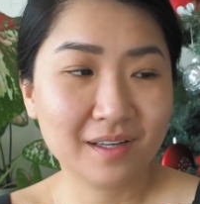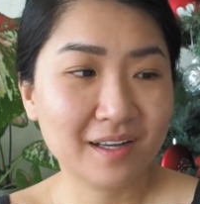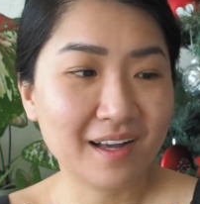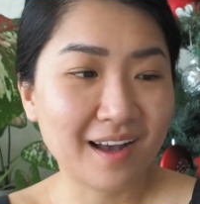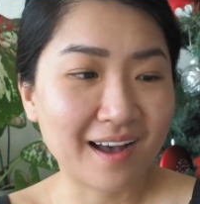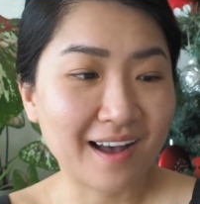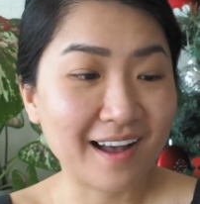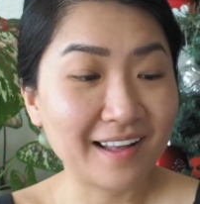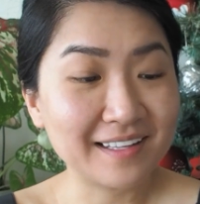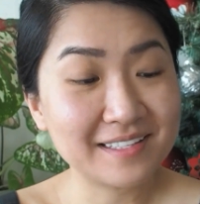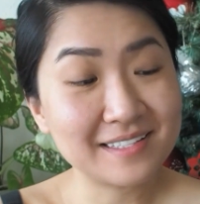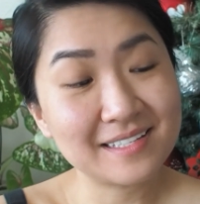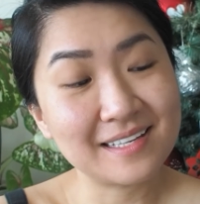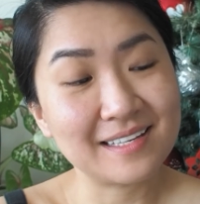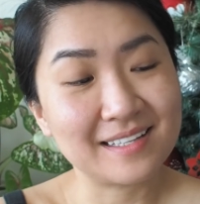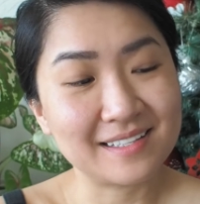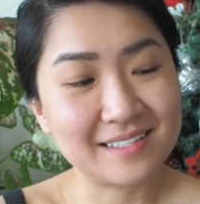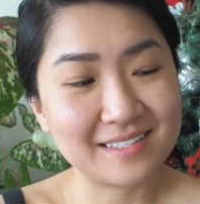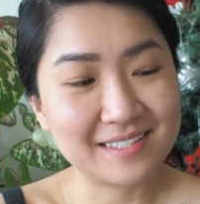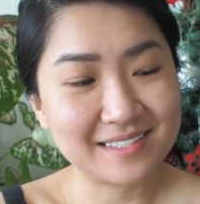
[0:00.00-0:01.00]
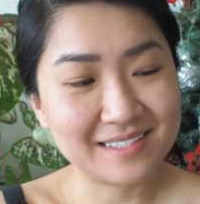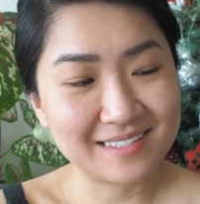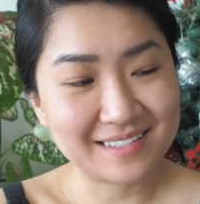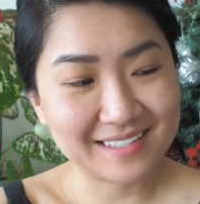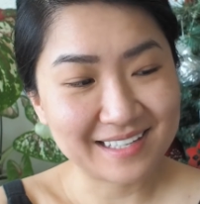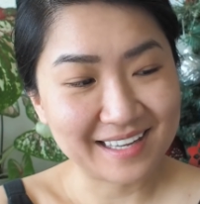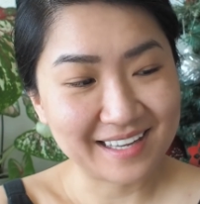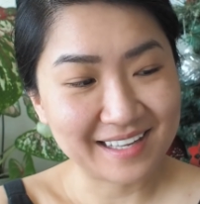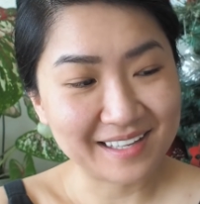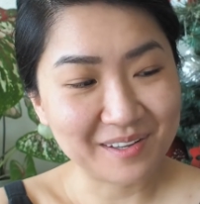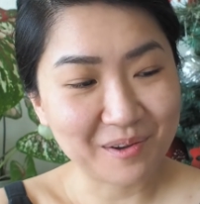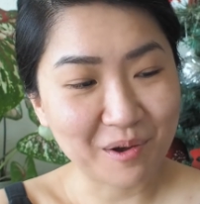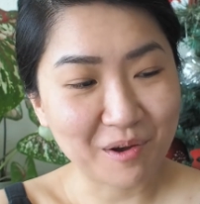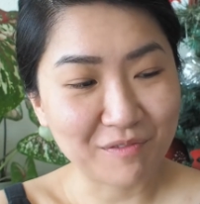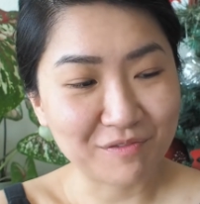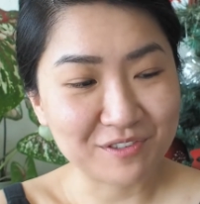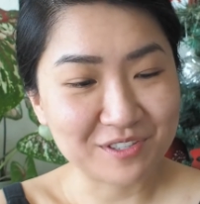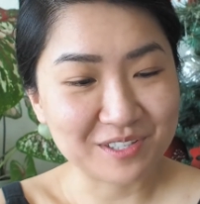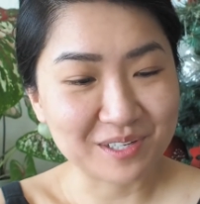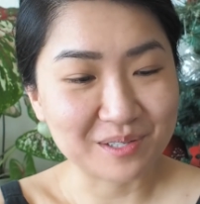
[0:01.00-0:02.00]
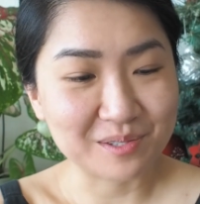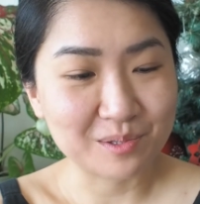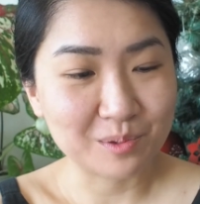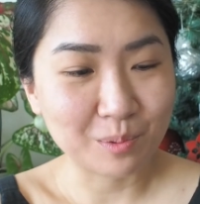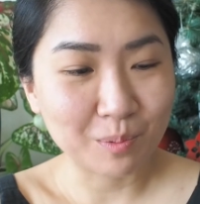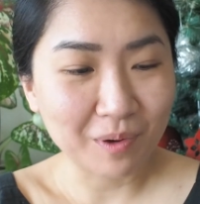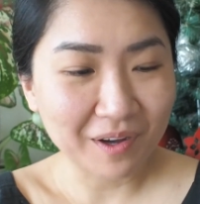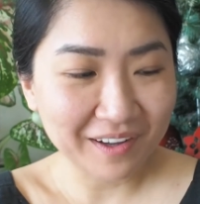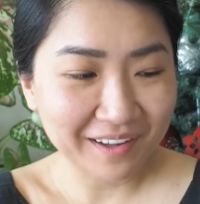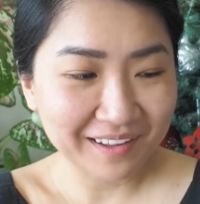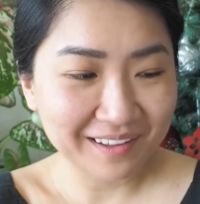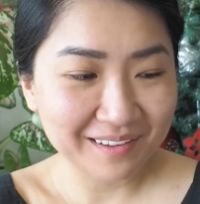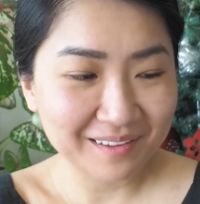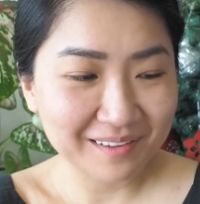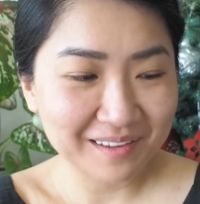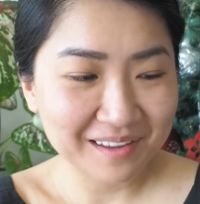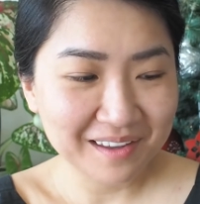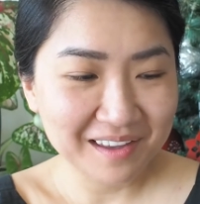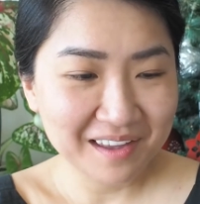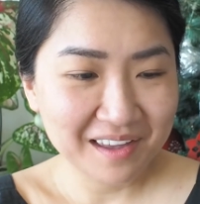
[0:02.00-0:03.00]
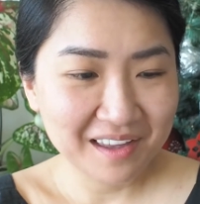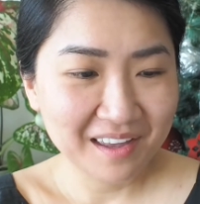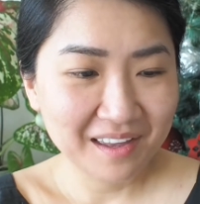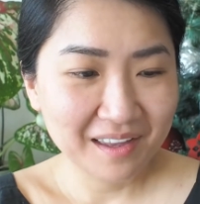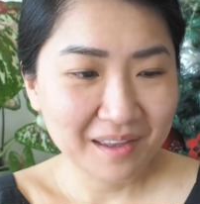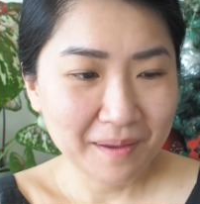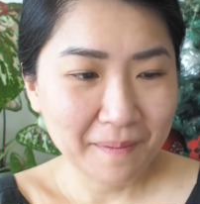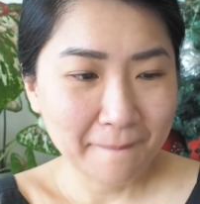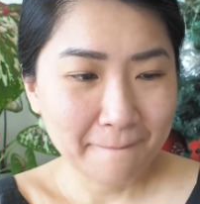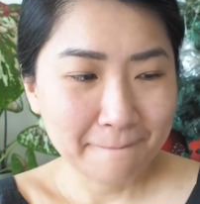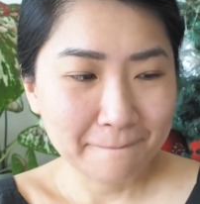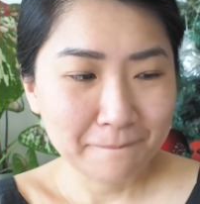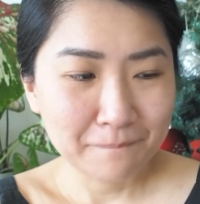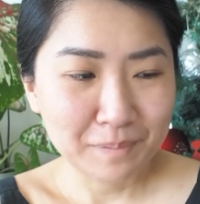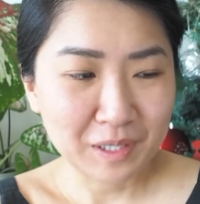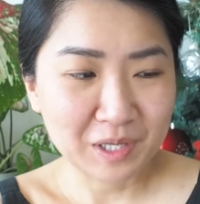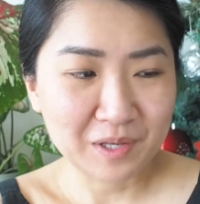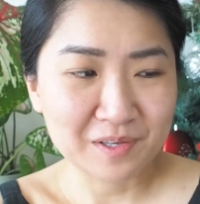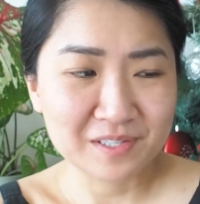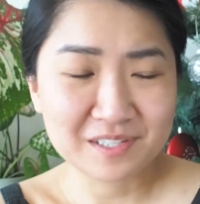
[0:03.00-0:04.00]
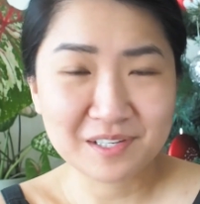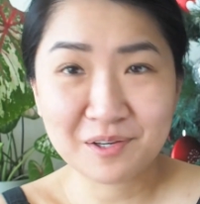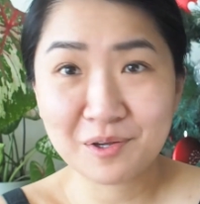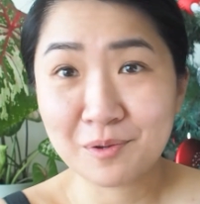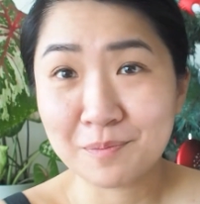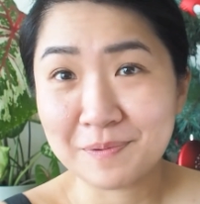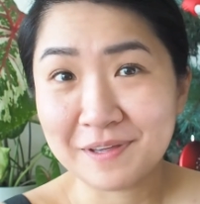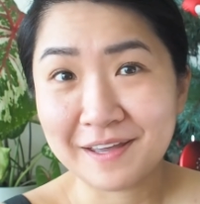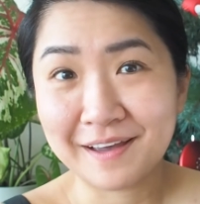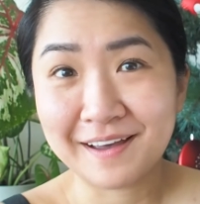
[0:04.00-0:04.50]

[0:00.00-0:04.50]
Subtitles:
cards instead of just 1, because it could be